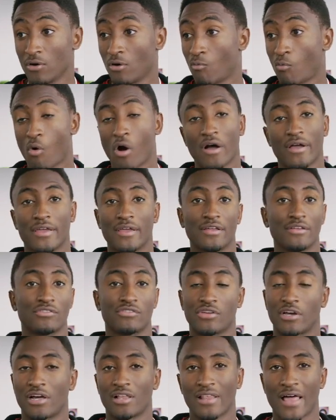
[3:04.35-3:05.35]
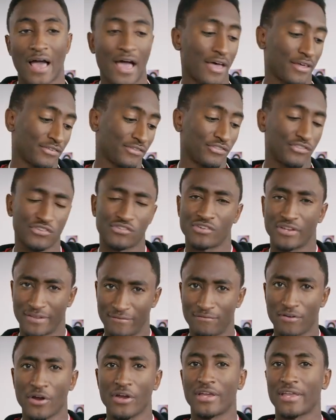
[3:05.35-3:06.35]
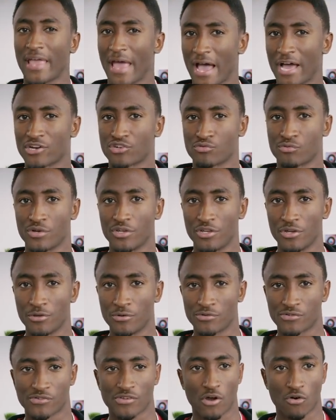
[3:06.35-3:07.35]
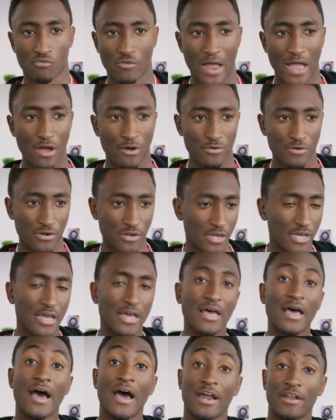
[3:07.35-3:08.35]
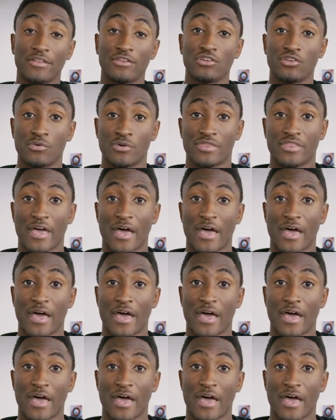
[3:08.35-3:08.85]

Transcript: walking to class, just very casual use around. How do they do with